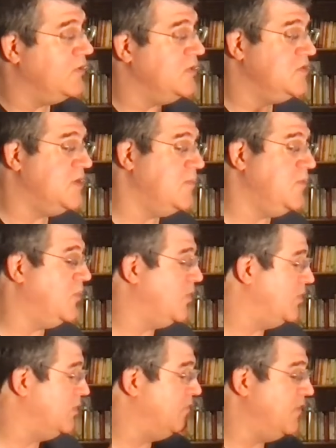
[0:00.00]
This time you're
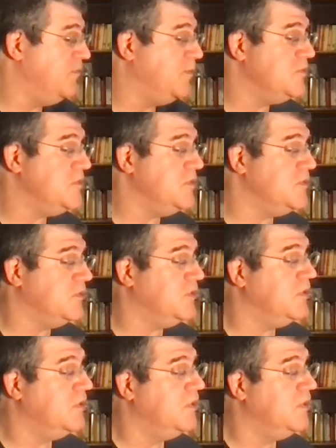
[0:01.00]
on the 5th position.